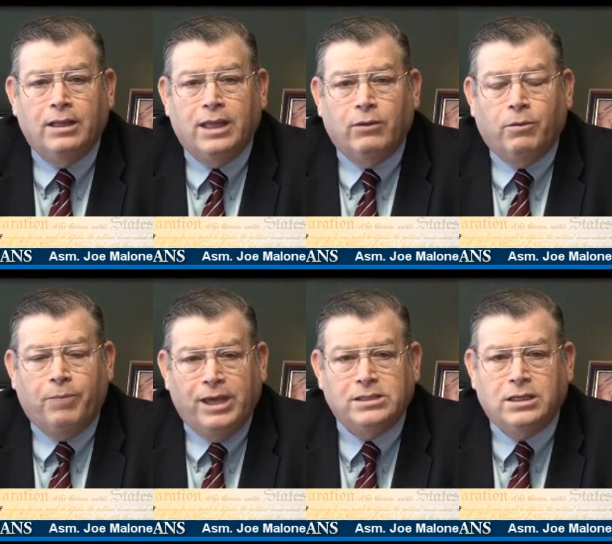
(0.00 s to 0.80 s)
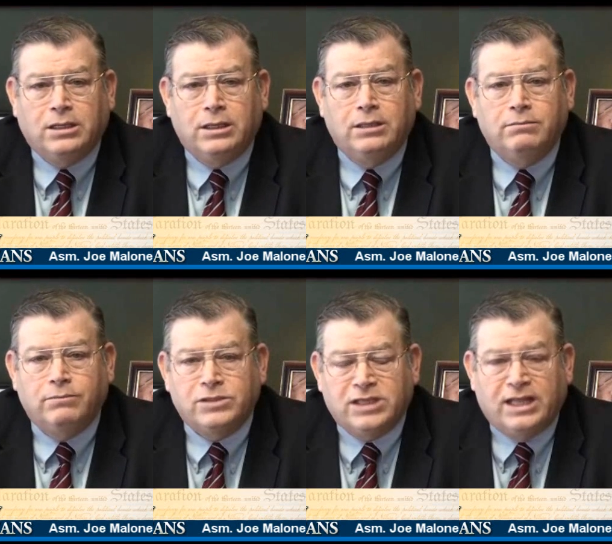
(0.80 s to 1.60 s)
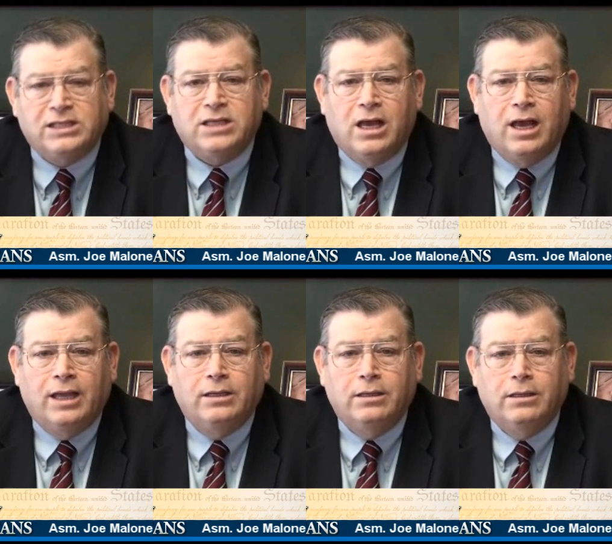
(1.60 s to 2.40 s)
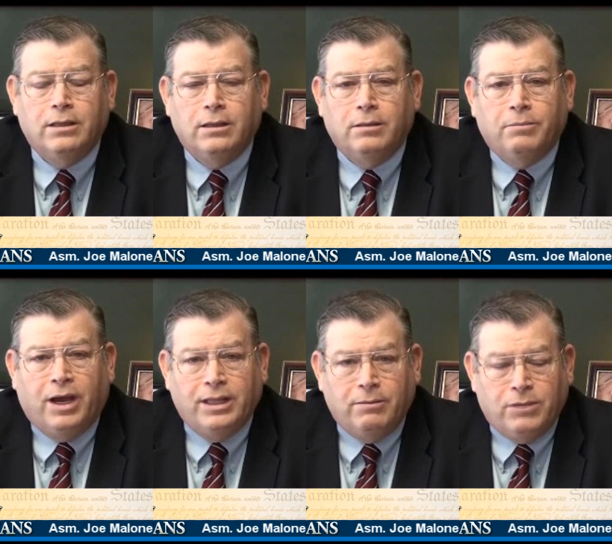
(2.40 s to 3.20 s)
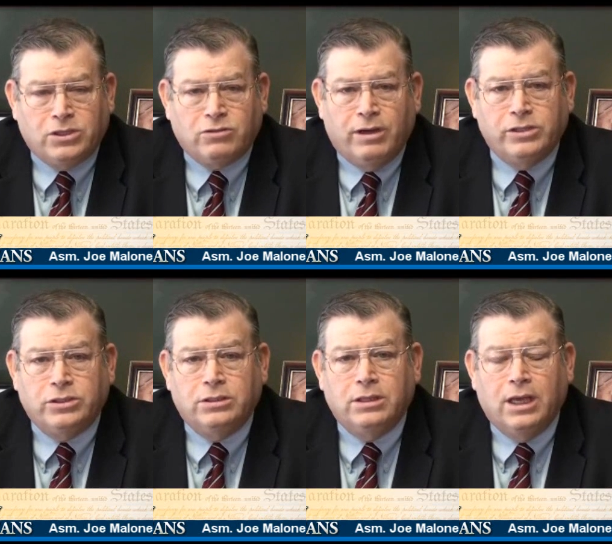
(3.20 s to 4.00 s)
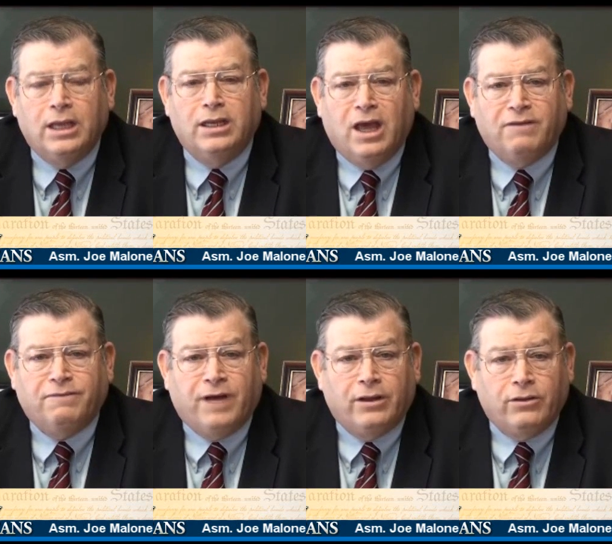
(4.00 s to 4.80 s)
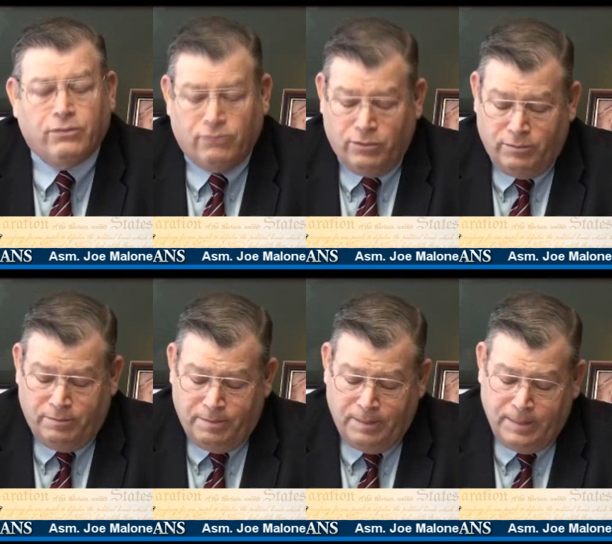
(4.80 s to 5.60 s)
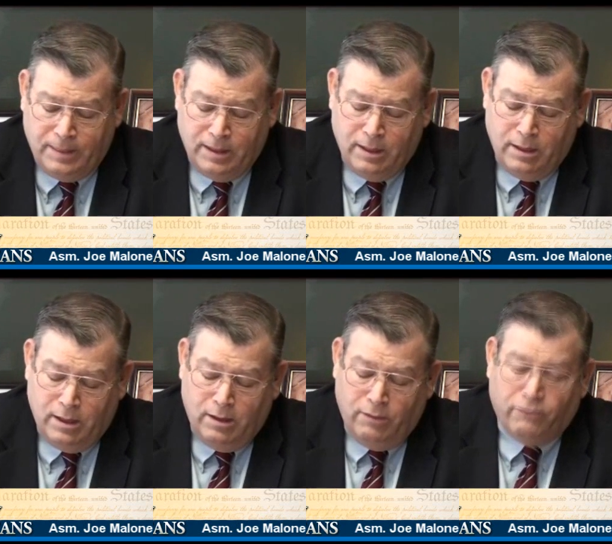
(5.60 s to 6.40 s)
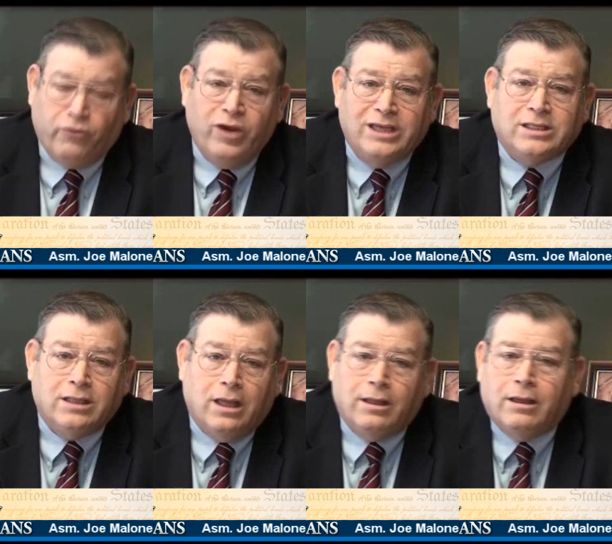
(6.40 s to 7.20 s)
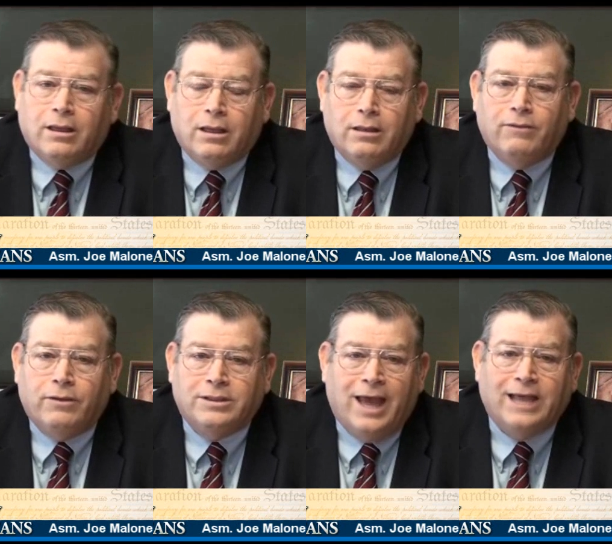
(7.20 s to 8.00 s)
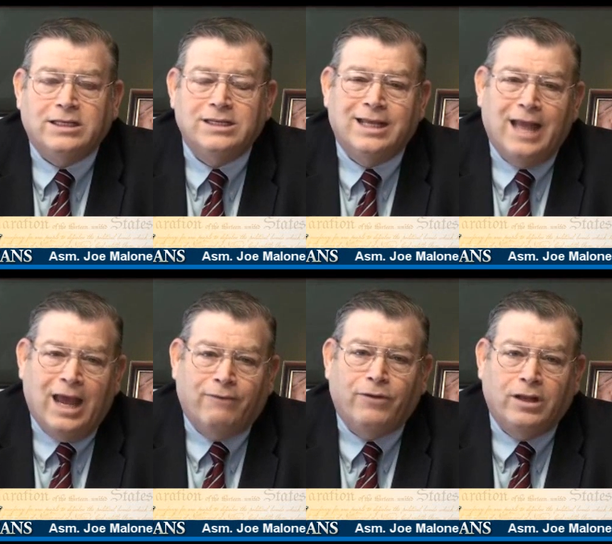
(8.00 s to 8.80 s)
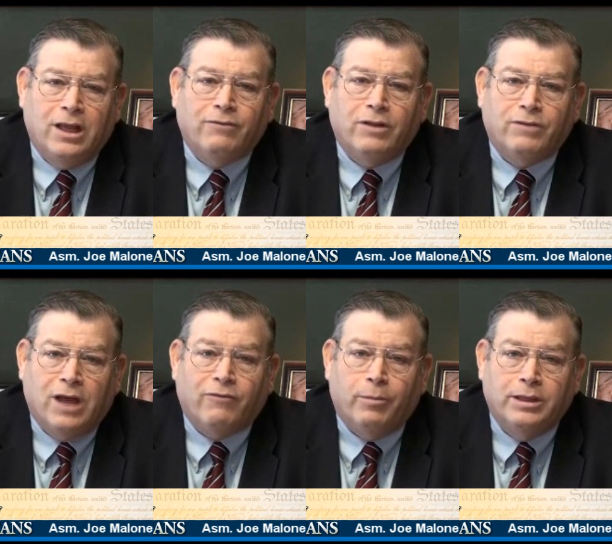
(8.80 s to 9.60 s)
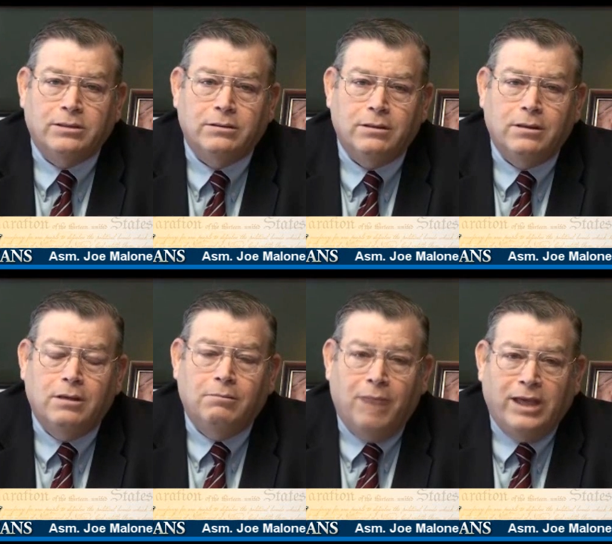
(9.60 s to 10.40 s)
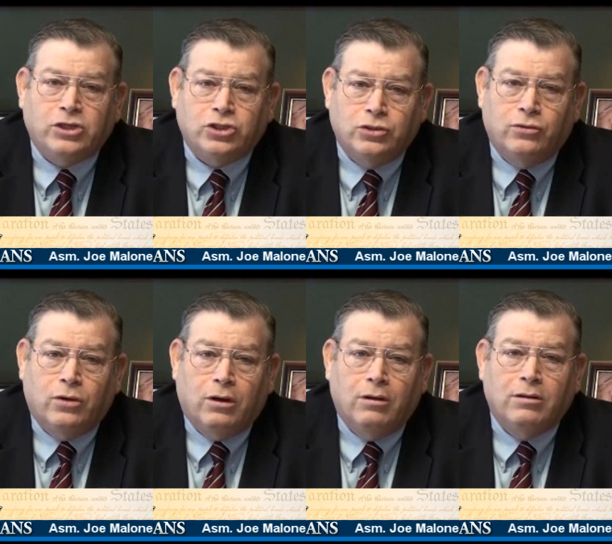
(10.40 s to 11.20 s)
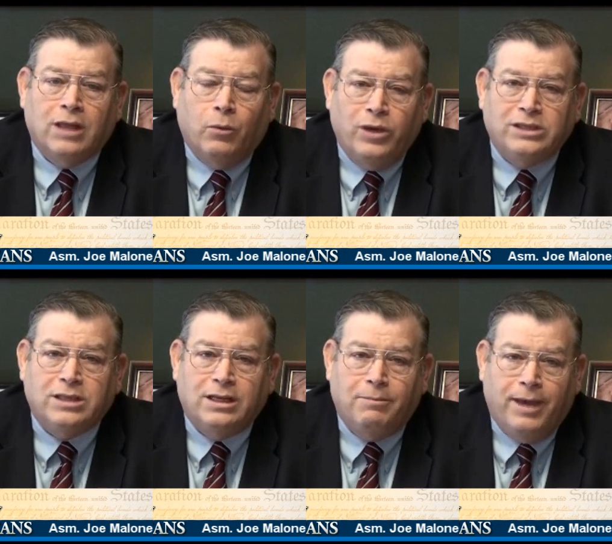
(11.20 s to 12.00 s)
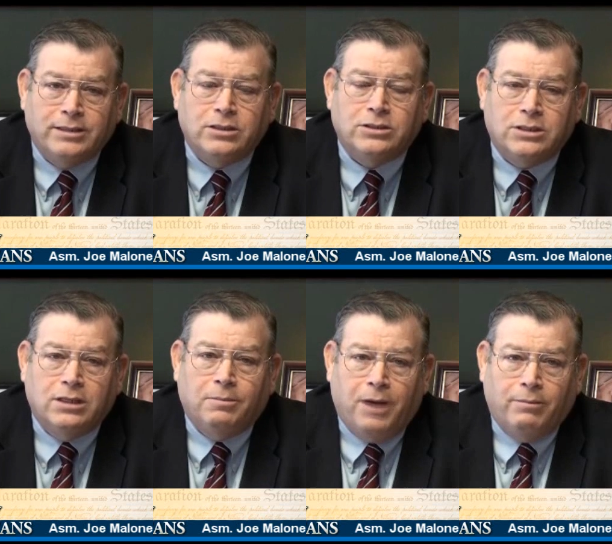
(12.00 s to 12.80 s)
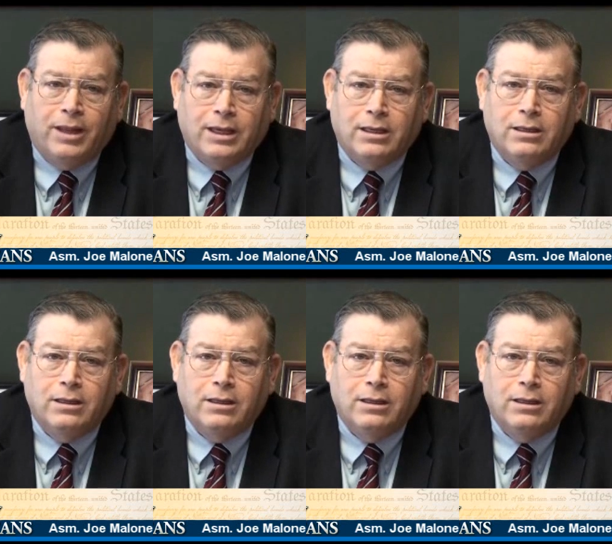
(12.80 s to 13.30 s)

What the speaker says: and they were basically set aside by the administration and not followed through. Freeze taxes at every level of government. Make sure that we send a message to the public